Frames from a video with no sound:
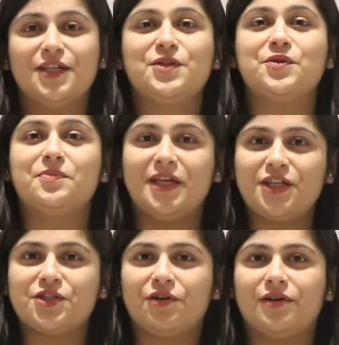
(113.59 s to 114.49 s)
to make
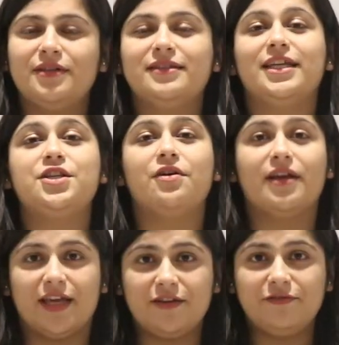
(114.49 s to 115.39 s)
sure that you are
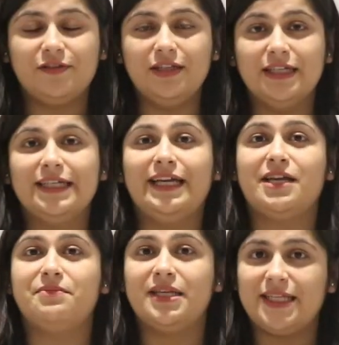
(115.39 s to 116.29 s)
careful
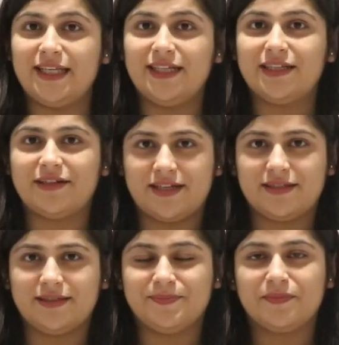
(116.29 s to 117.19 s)
in maintaining the rental